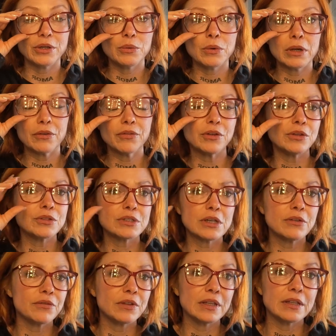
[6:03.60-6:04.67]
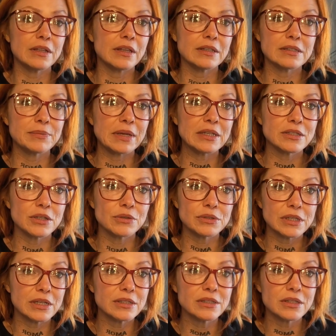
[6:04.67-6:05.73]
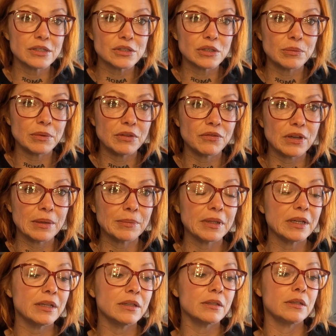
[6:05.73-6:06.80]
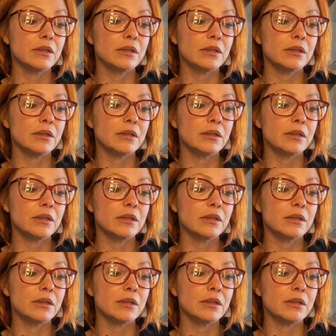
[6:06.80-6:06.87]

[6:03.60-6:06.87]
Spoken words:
you work for yourself and this makes no sense, this could be family.